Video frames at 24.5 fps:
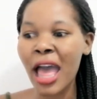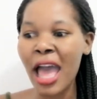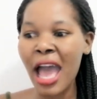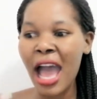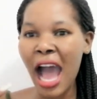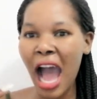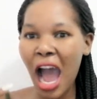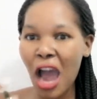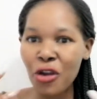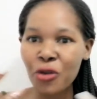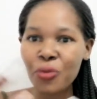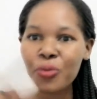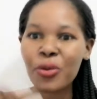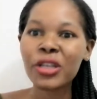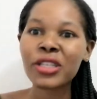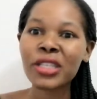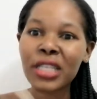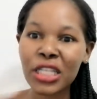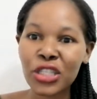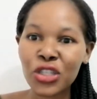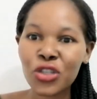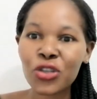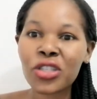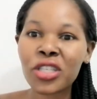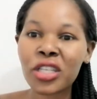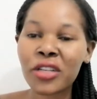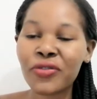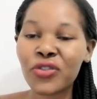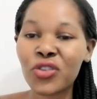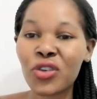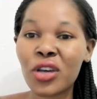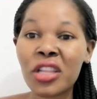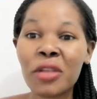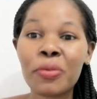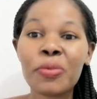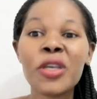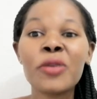How you present yourself to
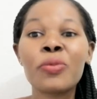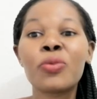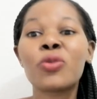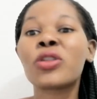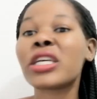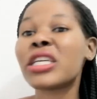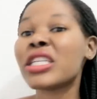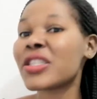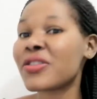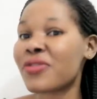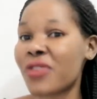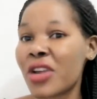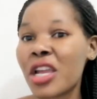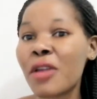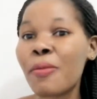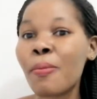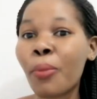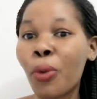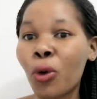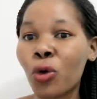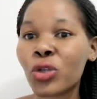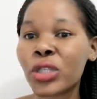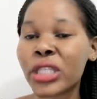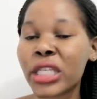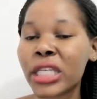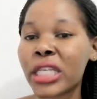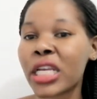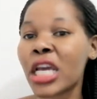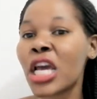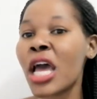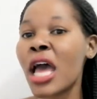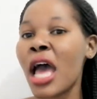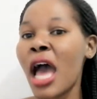other people is very important.